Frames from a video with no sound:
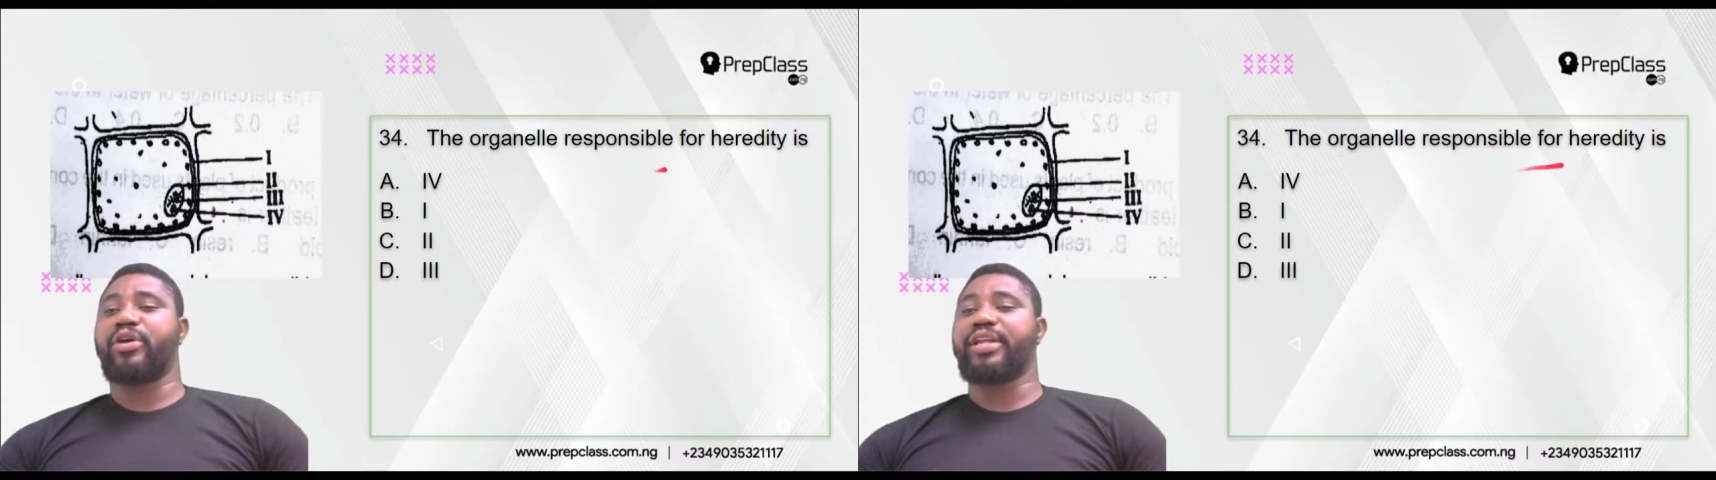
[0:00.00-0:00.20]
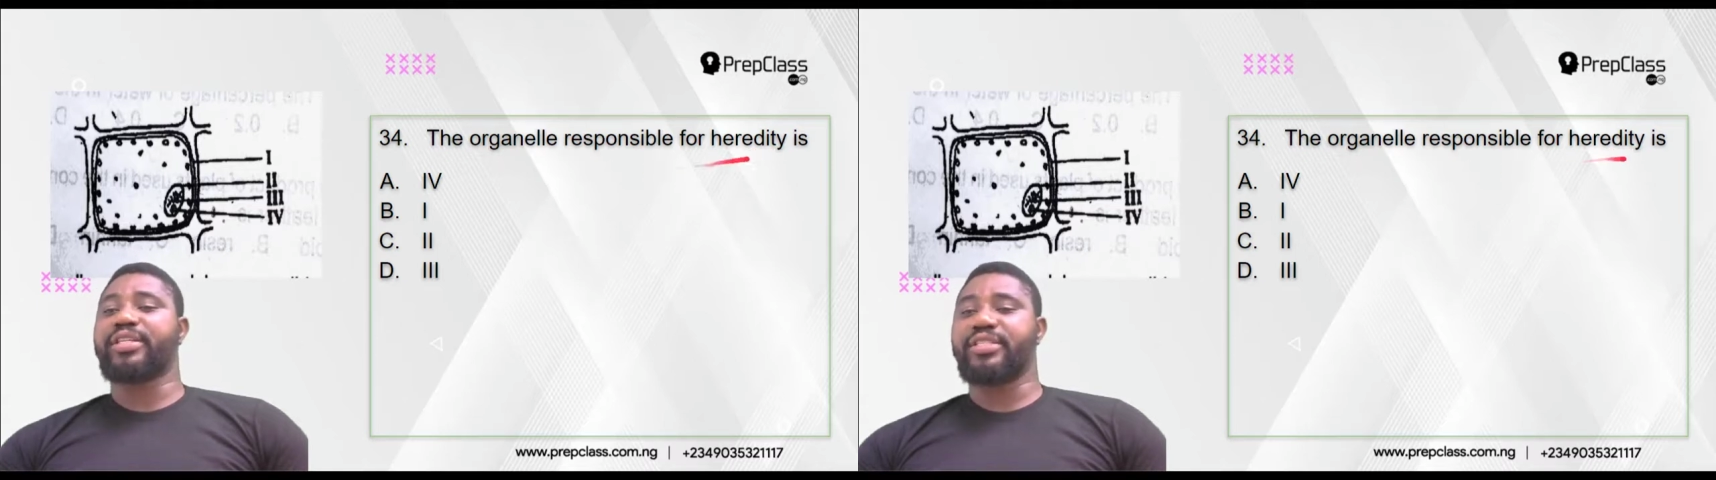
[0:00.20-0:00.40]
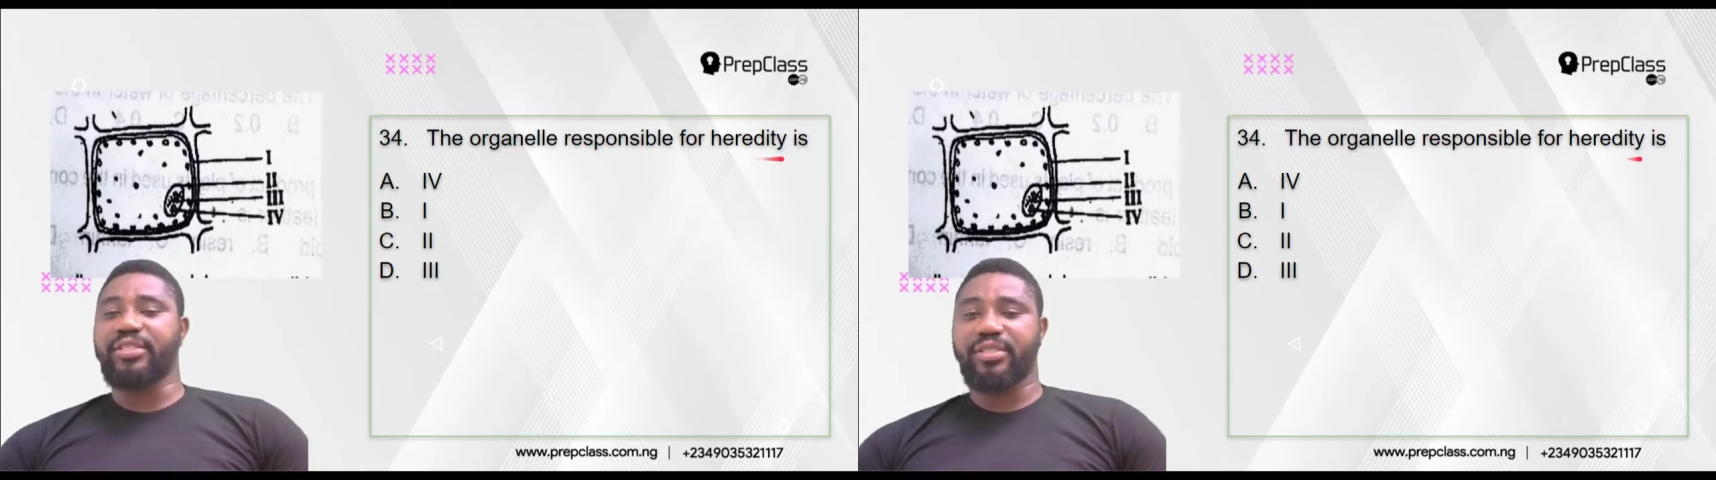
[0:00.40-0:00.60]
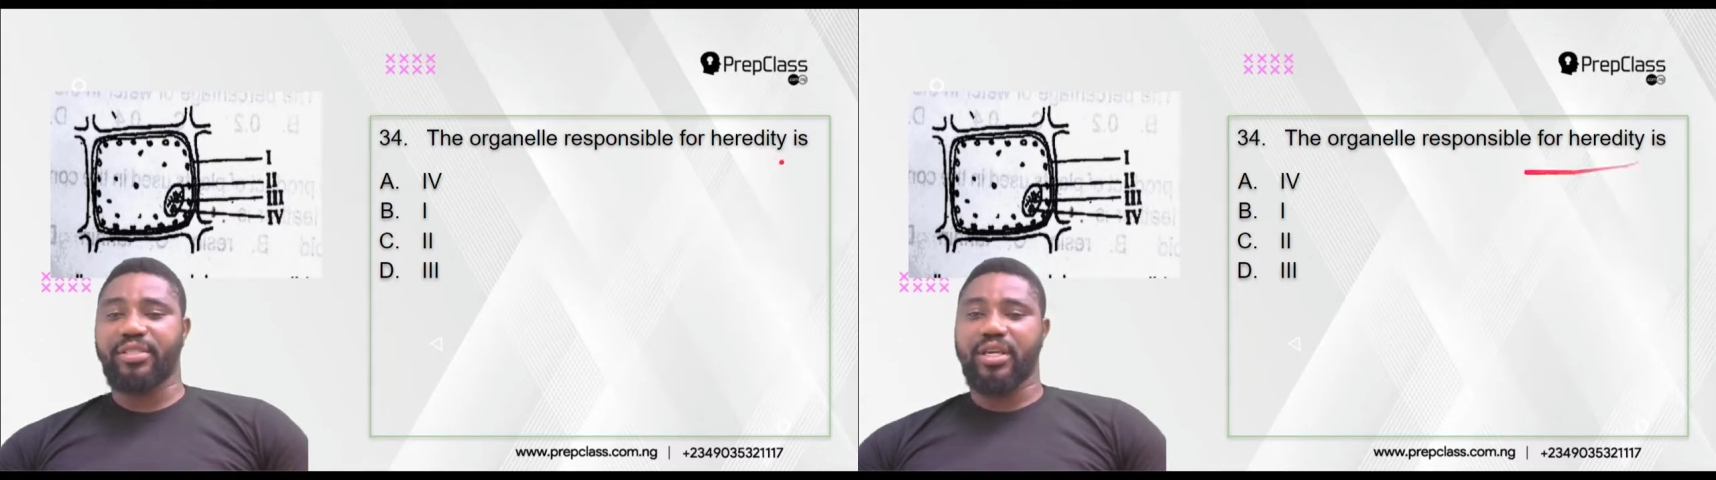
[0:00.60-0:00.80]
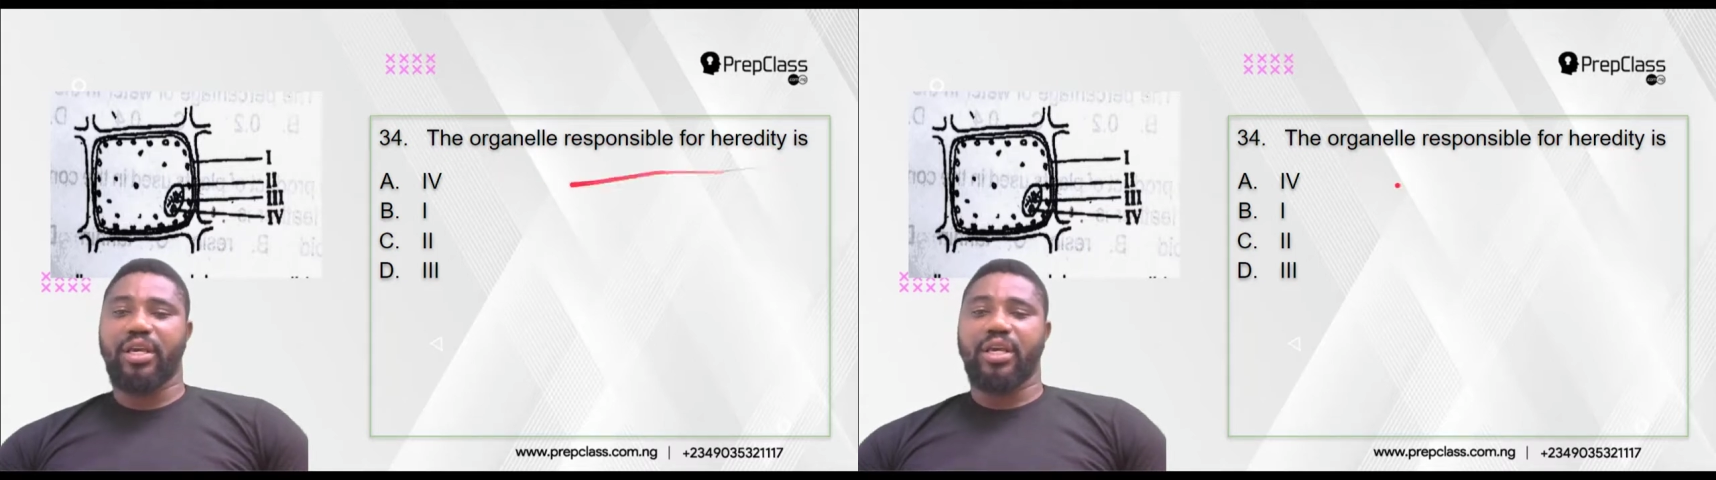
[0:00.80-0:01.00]
for heredity
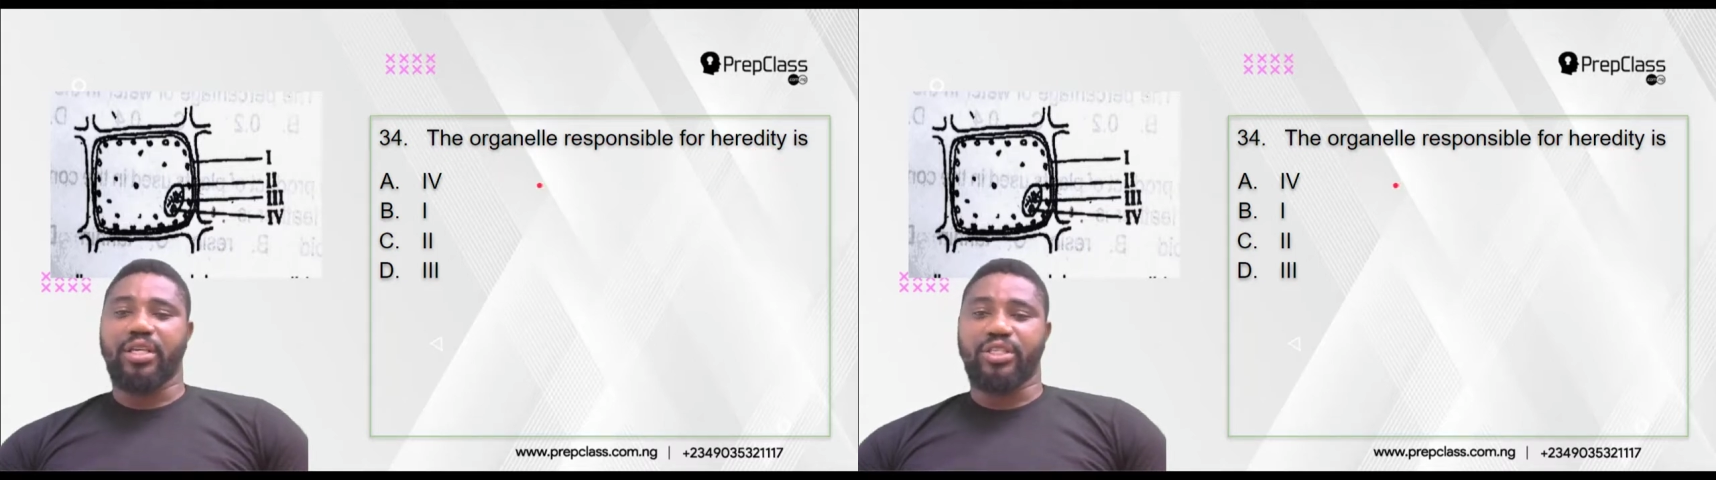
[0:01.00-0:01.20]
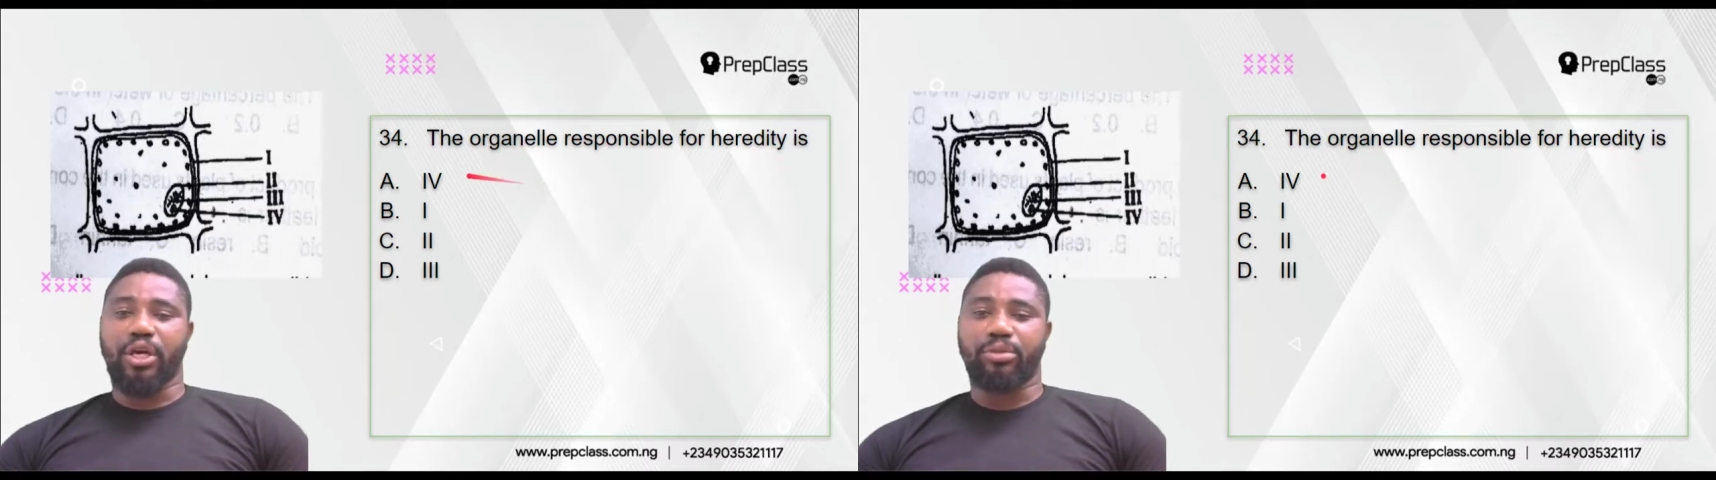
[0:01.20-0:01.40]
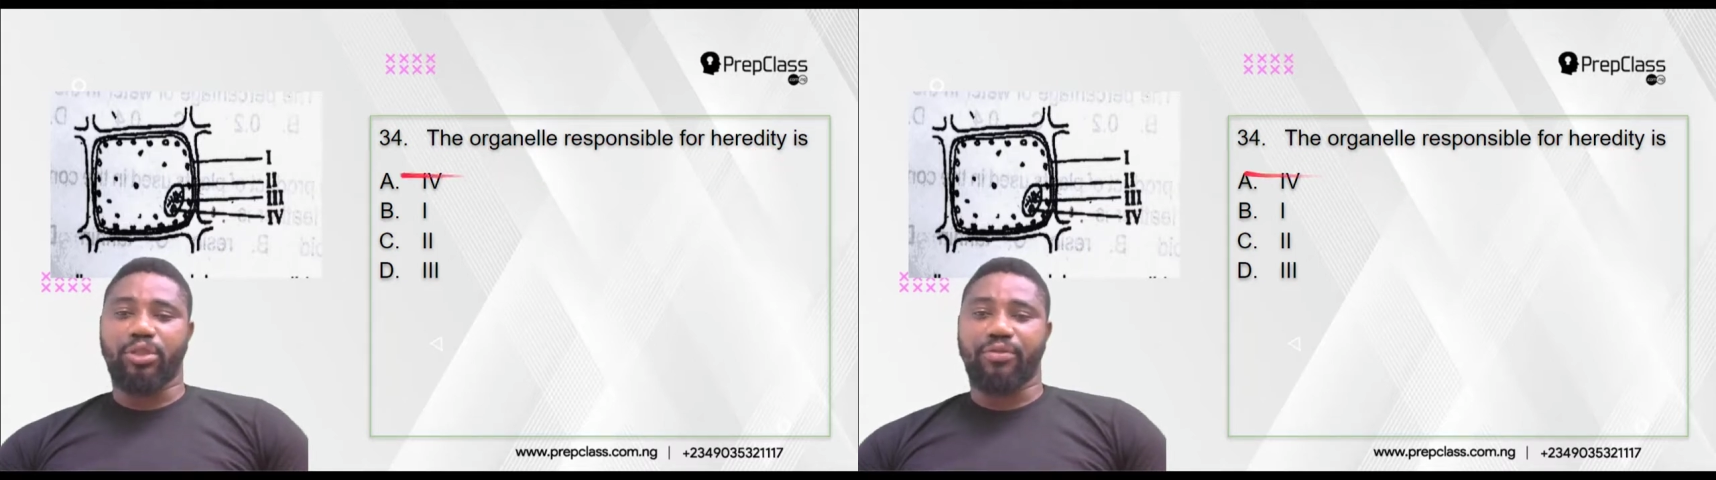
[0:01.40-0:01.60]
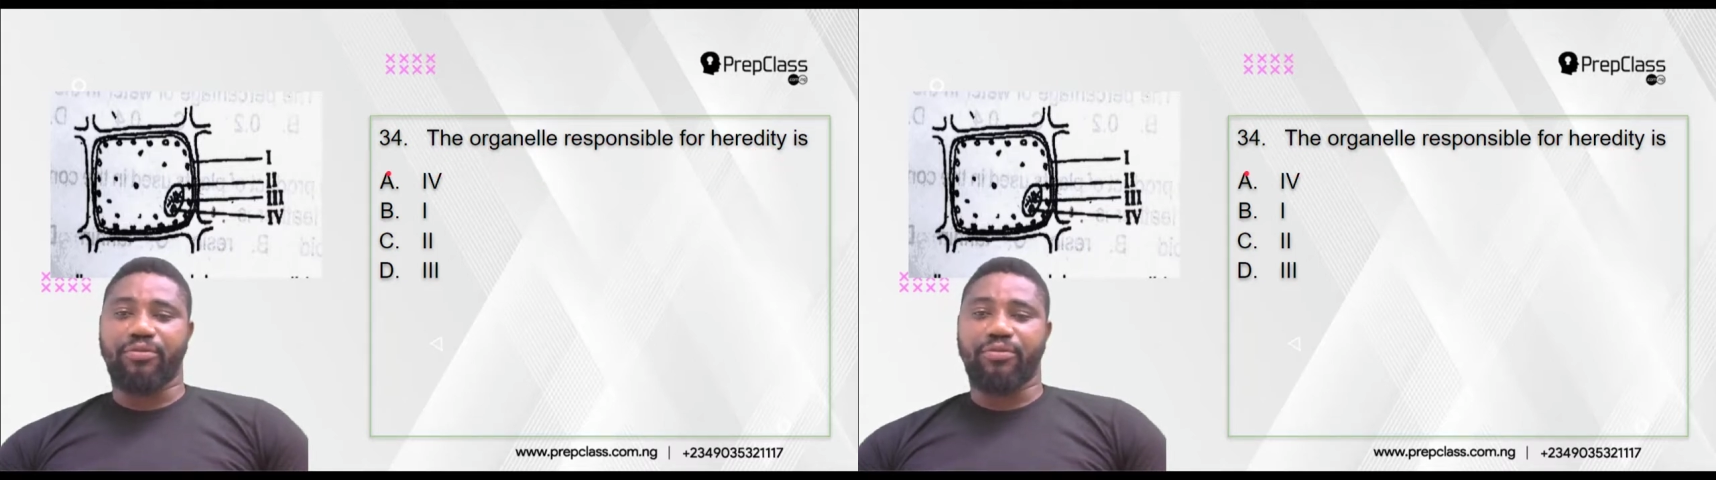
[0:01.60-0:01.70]
is it option,